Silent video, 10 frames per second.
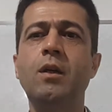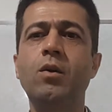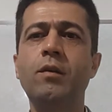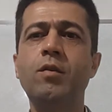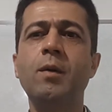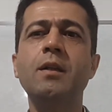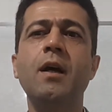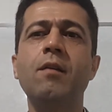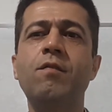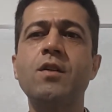Hello everybody,
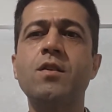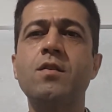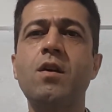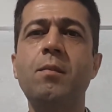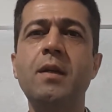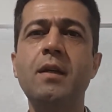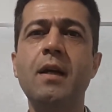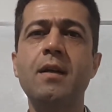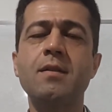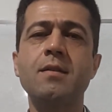I am Farshad Samini,
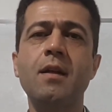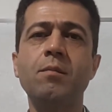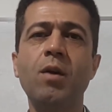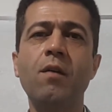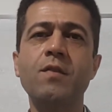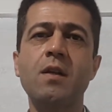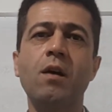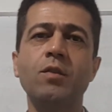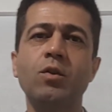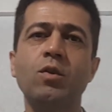an assistant professor
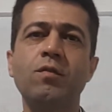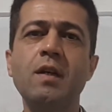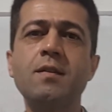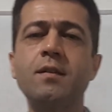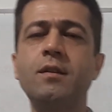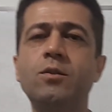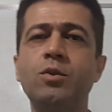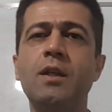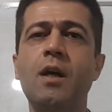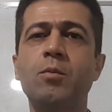of the university.
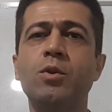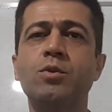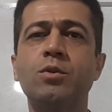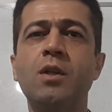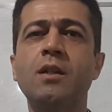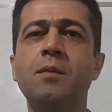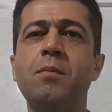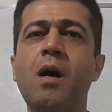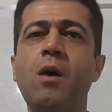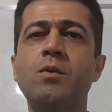Today I'm going to talk
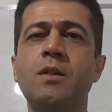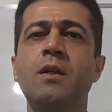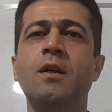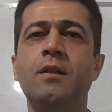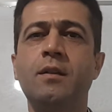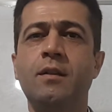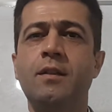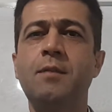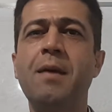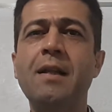about
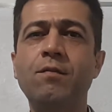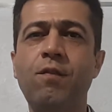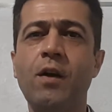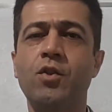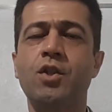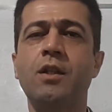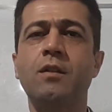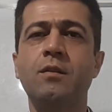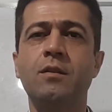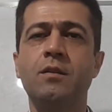demand function.
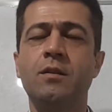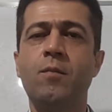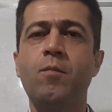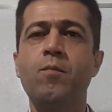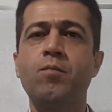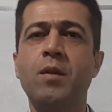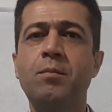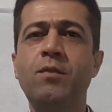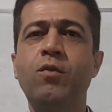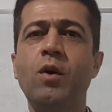
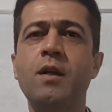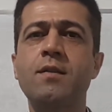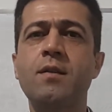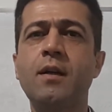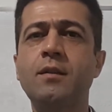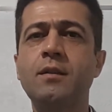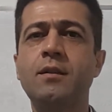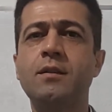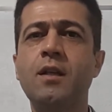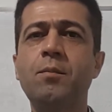Before starting
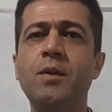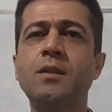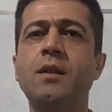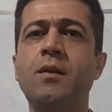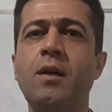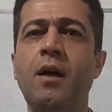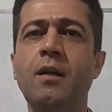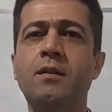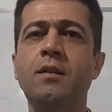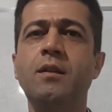this topic, I
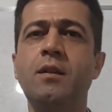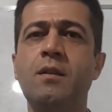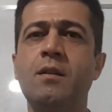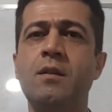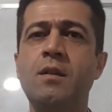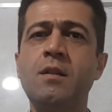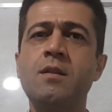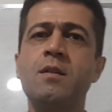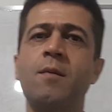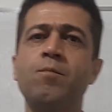think it
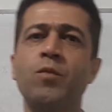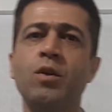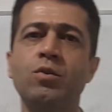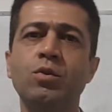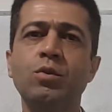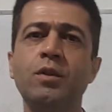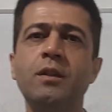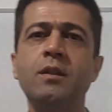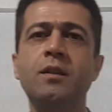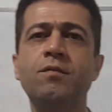needs to
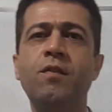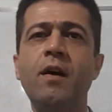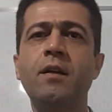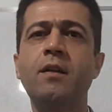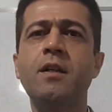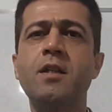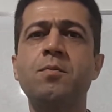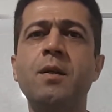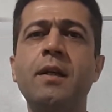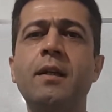
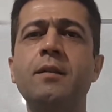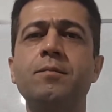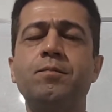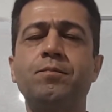re-explain